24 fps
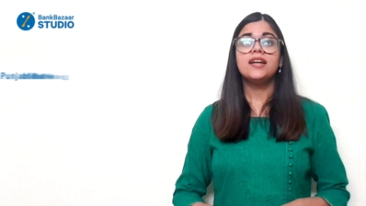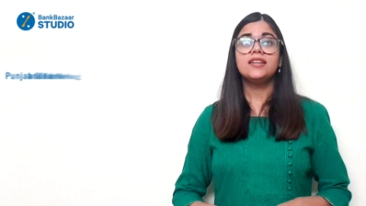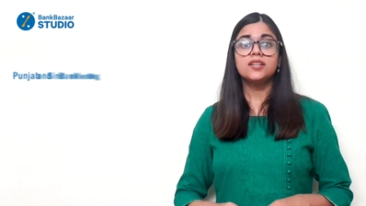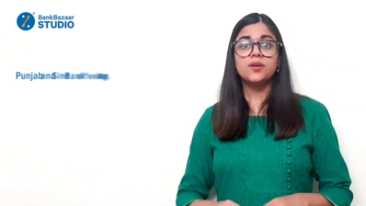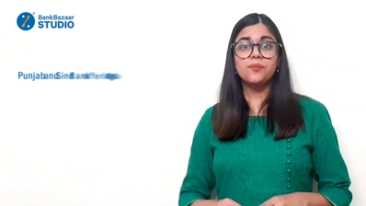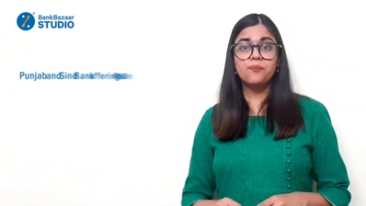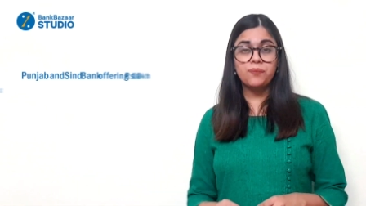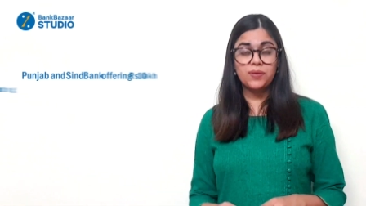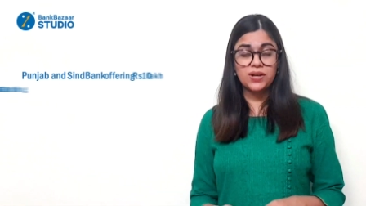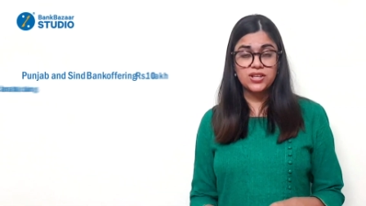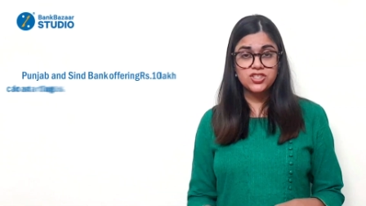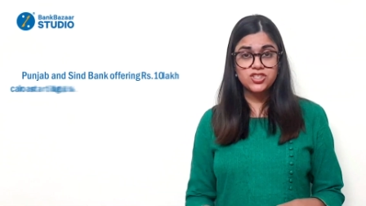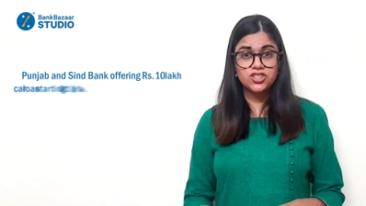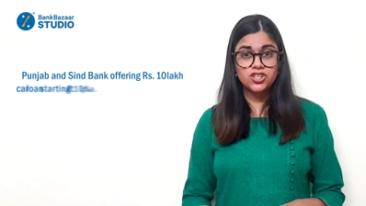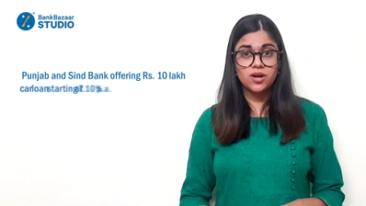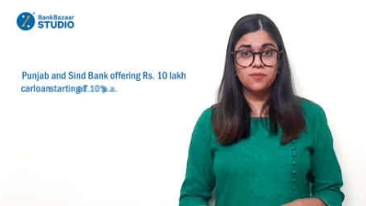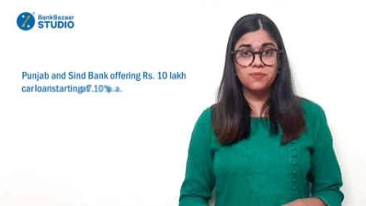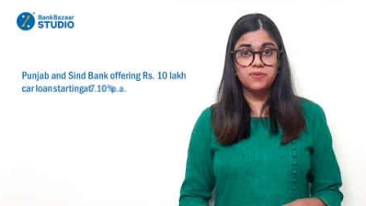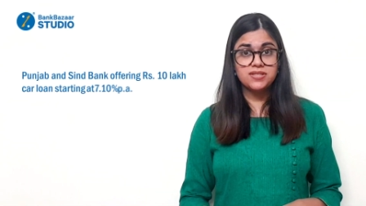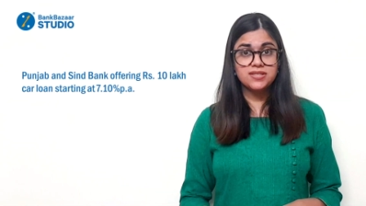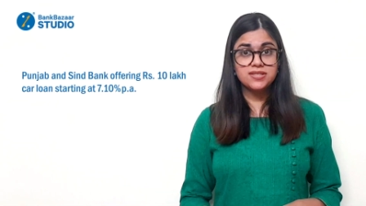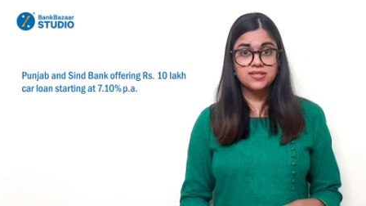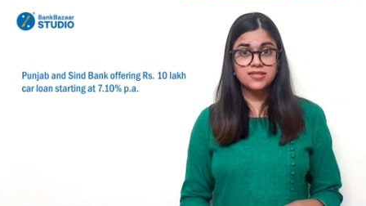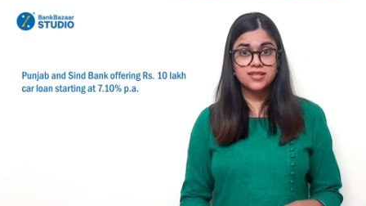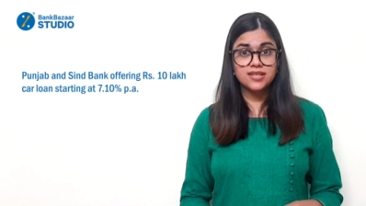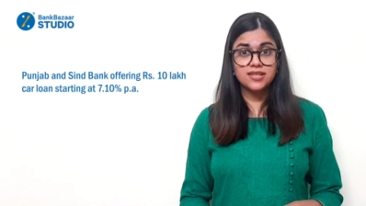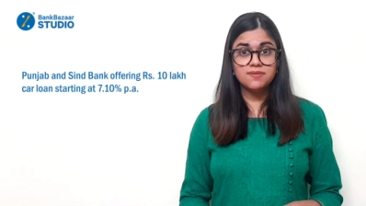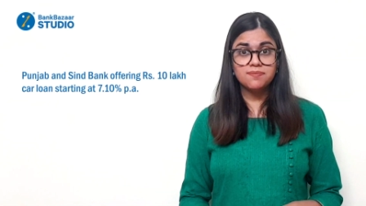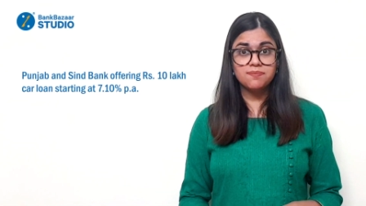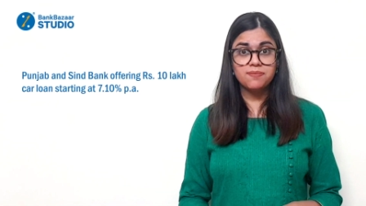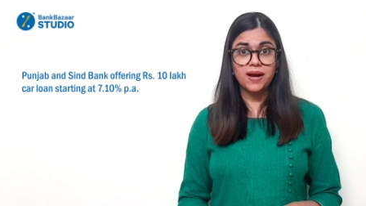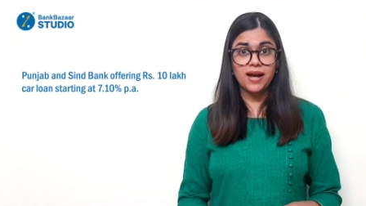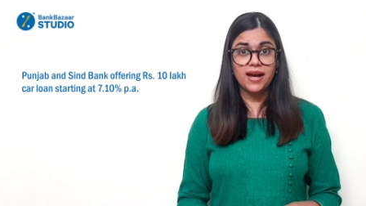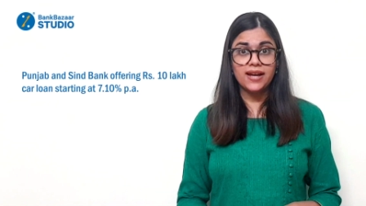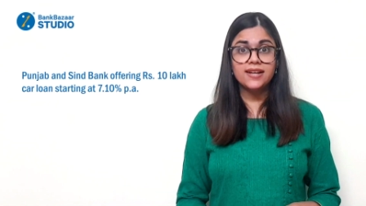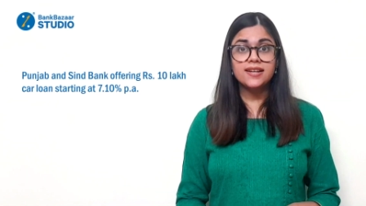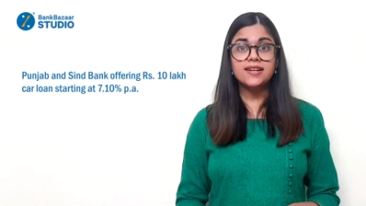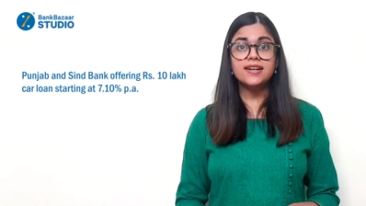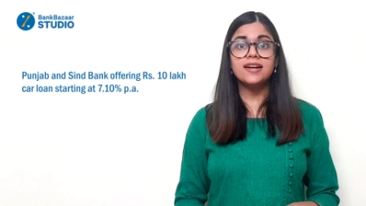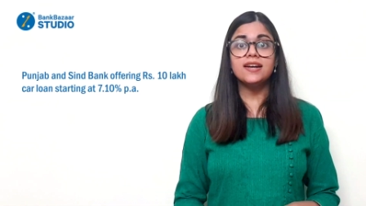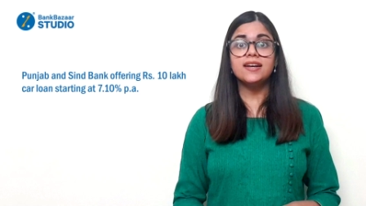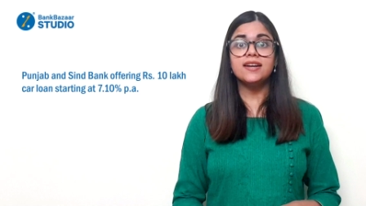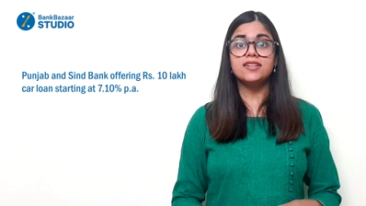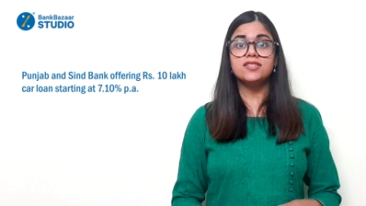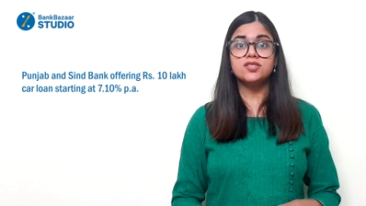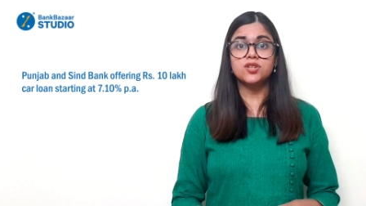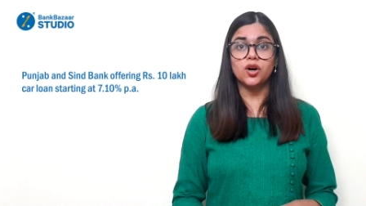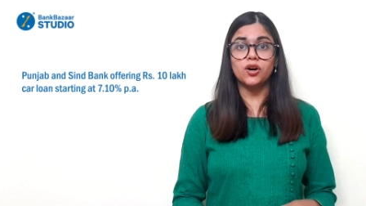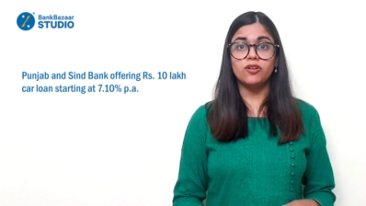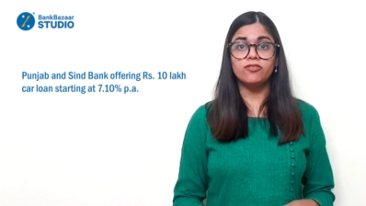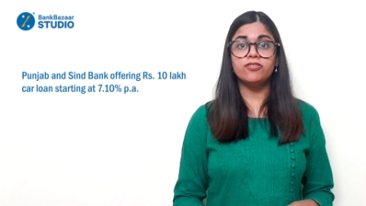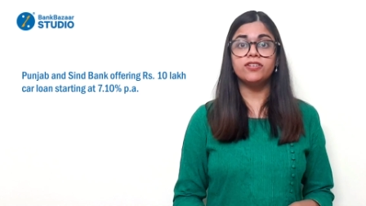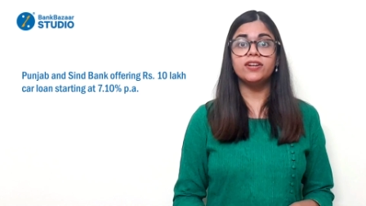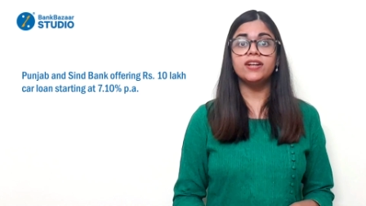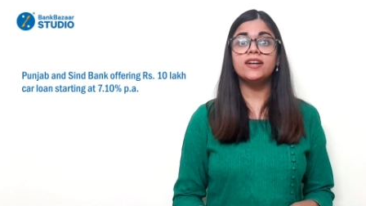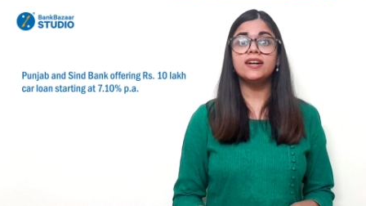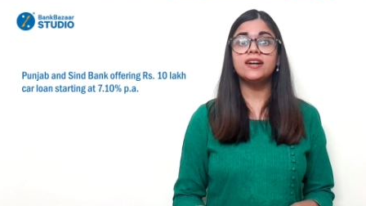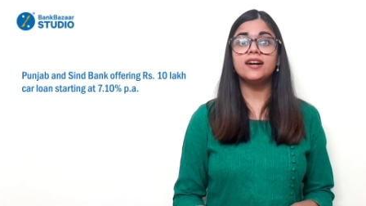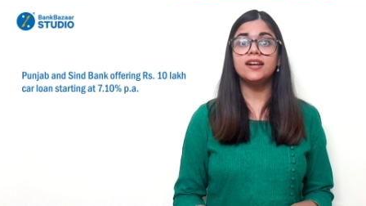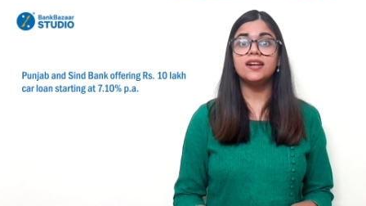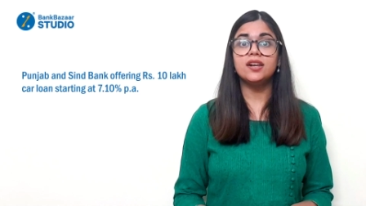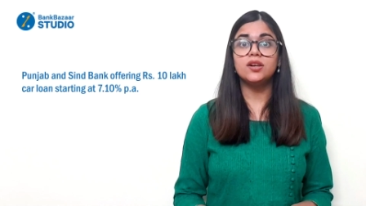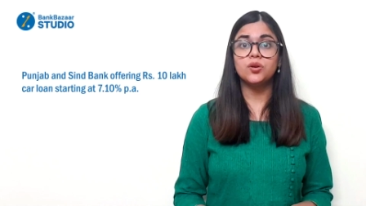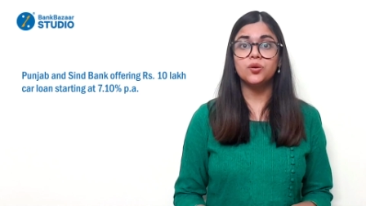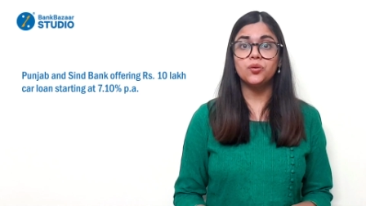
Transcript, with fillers: The Punjab and Sind Bank is offering a